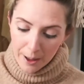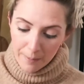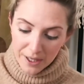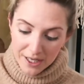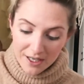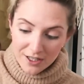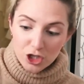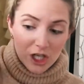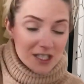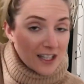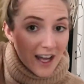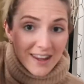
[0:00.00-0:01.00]
because
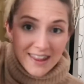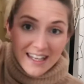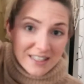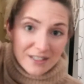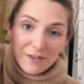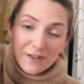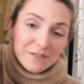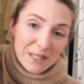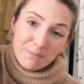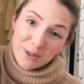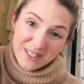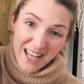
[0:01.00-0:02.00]
just like this,
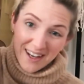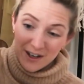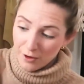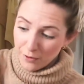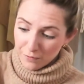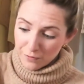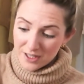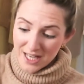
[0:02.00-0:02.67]
15% of